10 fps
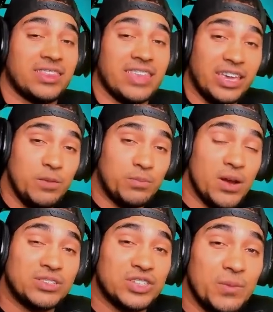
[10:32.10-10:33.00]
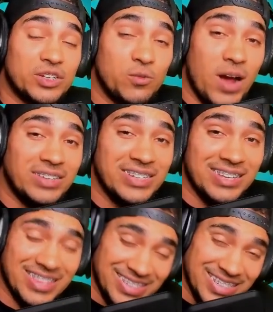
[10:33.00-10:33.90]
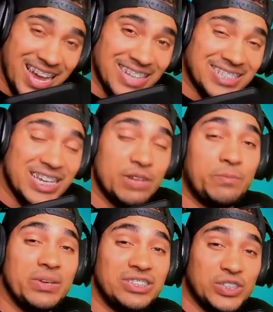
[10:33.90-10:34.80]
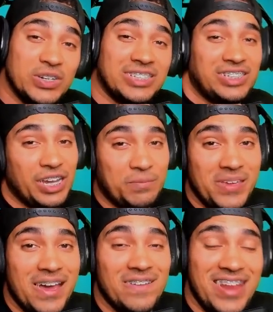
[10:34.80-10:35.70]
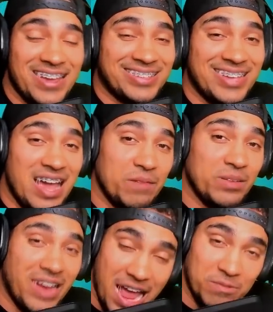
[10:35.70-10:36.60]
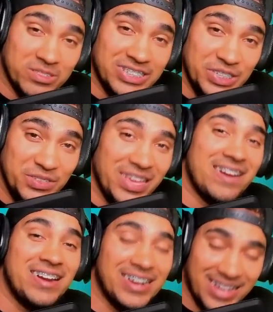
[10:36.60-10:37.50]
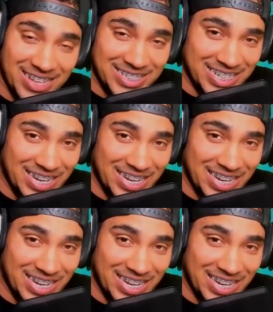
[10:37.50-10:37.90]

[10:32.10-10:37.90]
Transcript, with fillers: thank you bros so much for watching. This is Godson. Be sure to check me out next time, and I will see you there. Godson